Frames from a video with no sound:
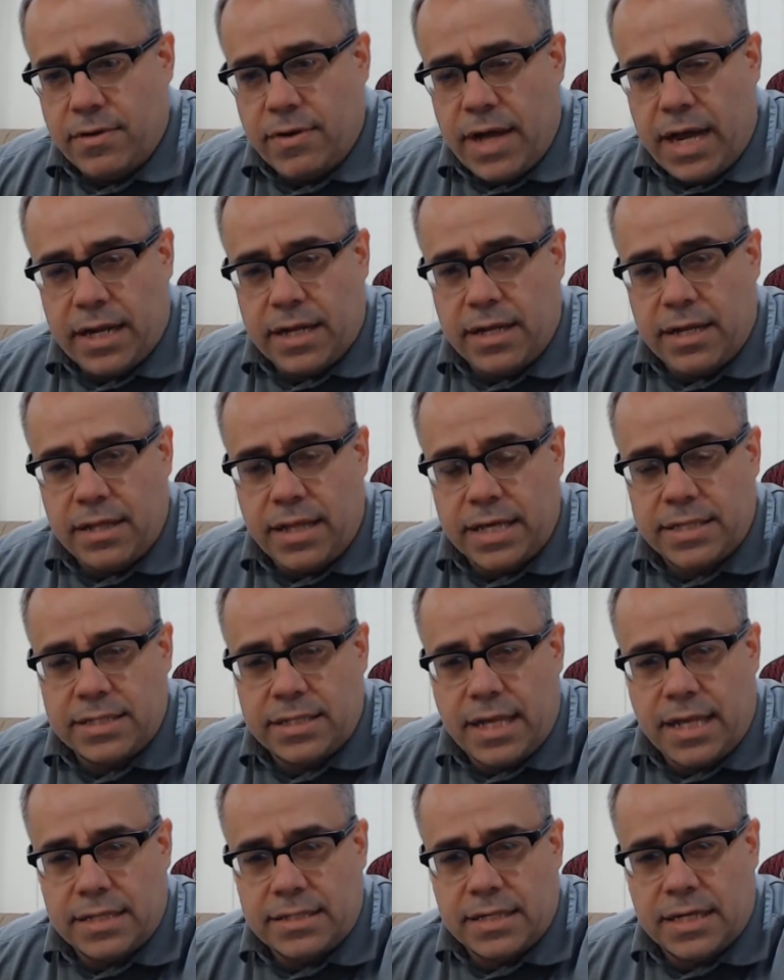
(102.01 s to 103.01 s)
got a collection
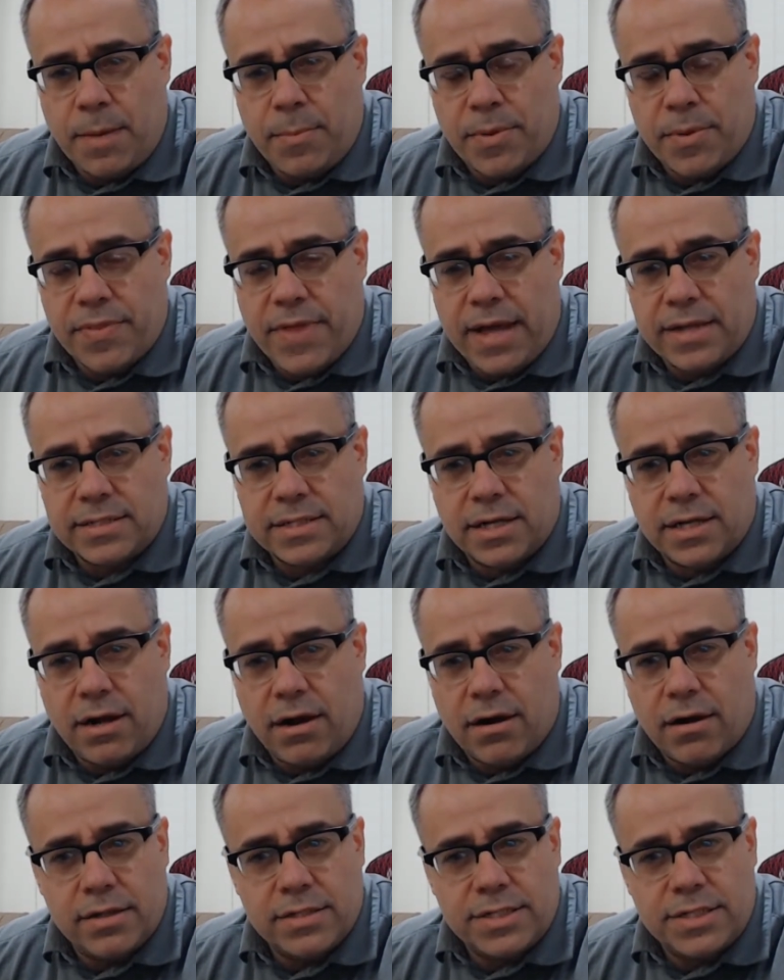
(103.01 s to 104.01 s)
that's a couple thousand
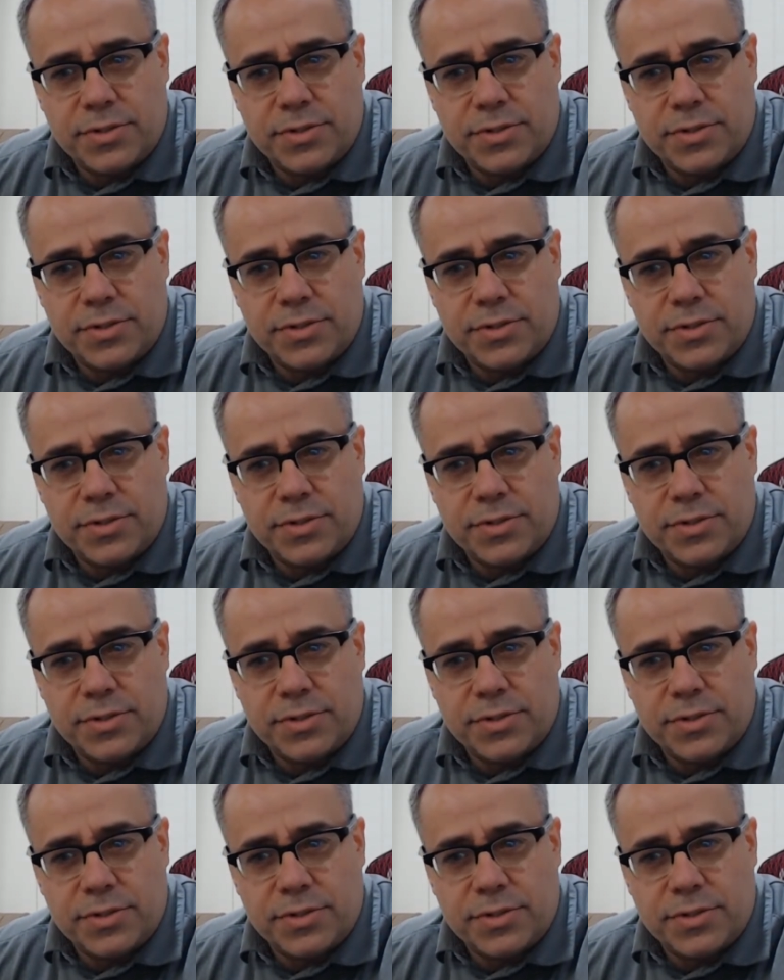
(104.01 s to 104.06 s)
cards,